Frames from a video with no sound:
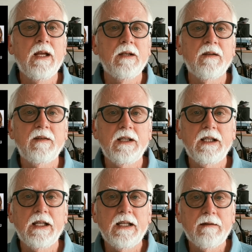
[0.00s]
to
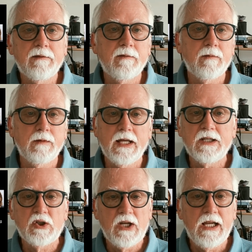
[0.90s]
see if they
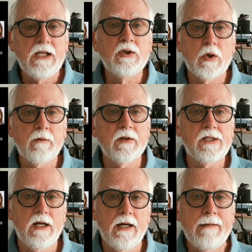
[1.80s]
change over
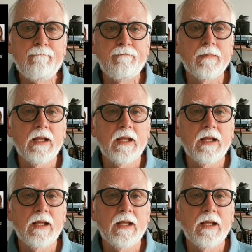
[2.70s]
time